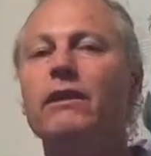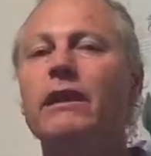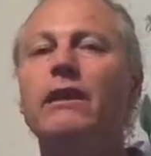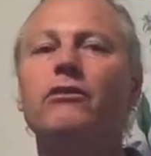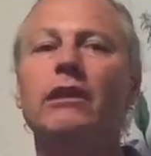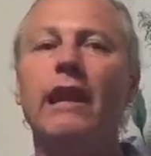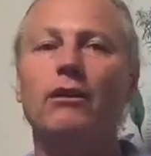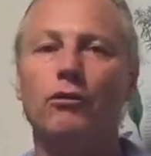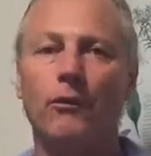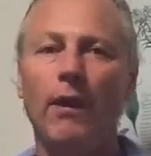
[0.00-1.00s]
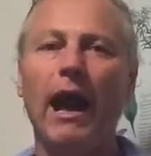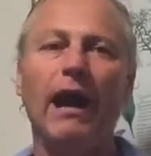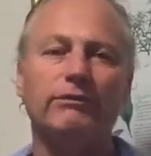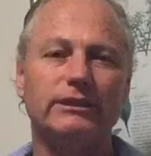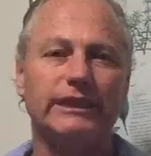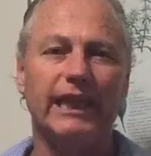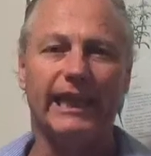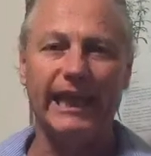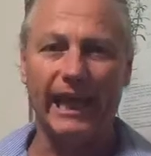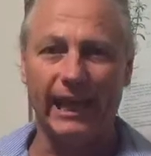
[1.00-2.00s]
need to get grafts in
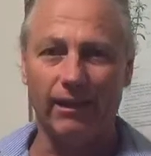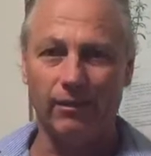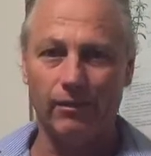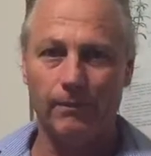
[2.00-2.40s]
the end.